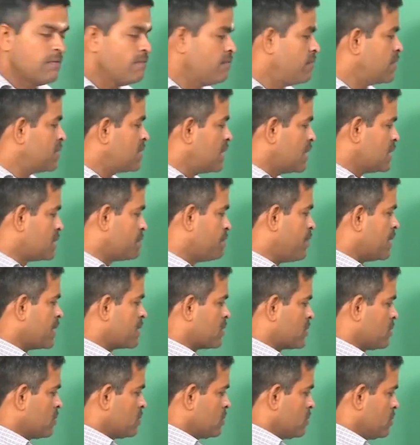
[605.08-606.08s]
with
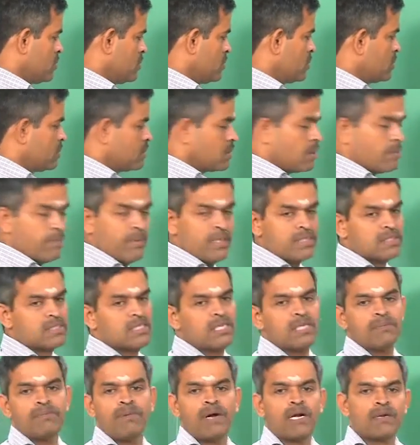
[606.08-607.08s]
respect to the best
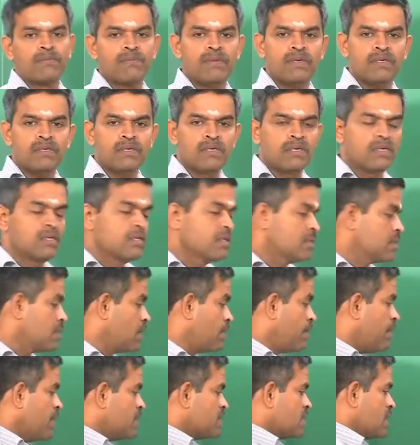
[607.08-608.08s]
department.
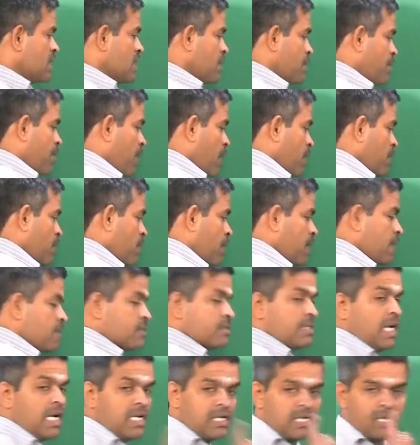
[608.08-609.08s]
The best department
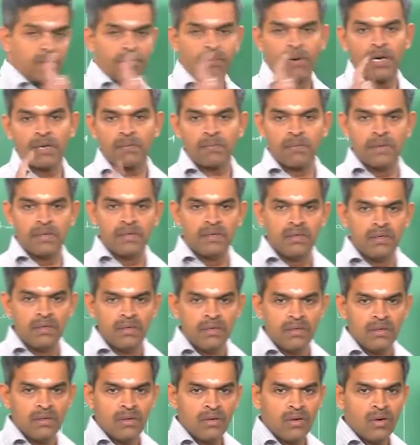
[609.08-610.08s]
is that department
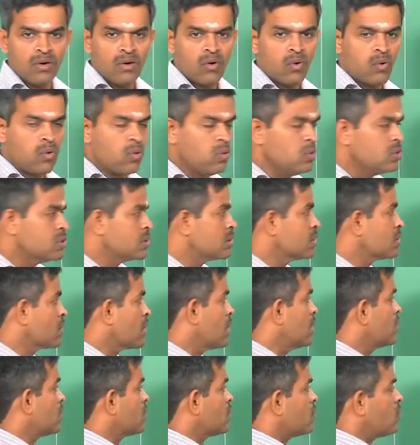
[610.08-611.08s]
whose
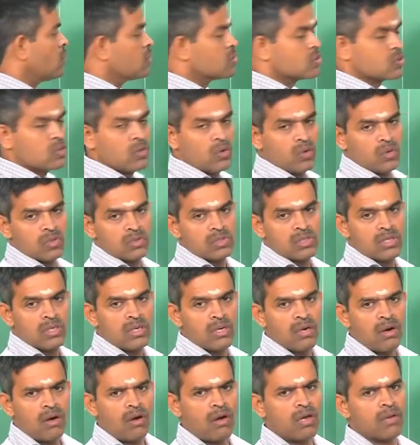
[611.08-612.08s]
control scores
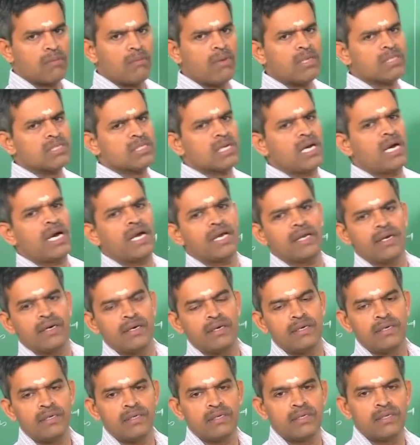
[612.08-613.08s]
or much higher
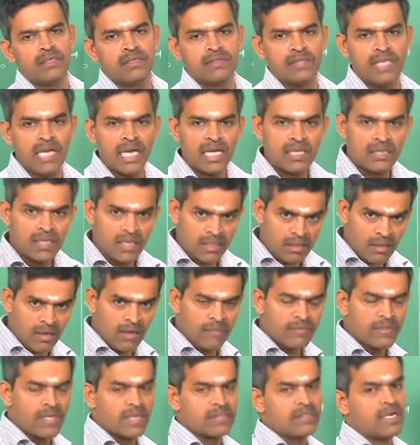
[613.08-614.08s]
than that
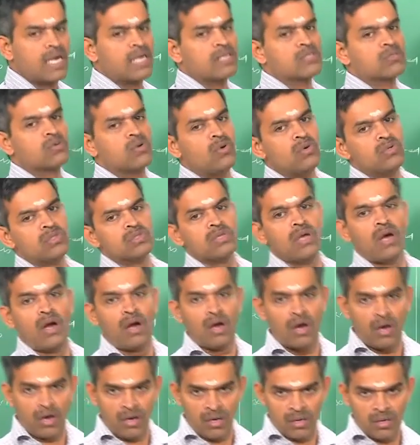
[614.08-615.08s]
of the hazard scores
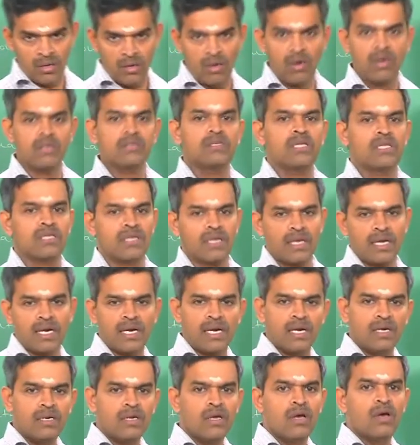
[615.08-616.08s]
or on the other
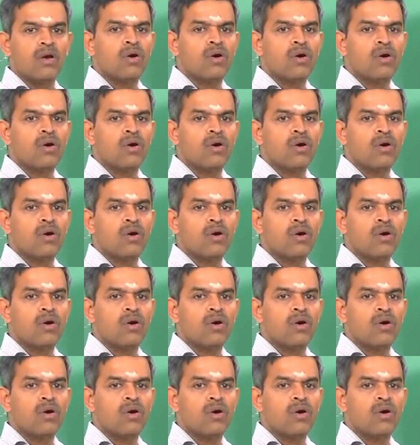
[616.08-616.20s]
hand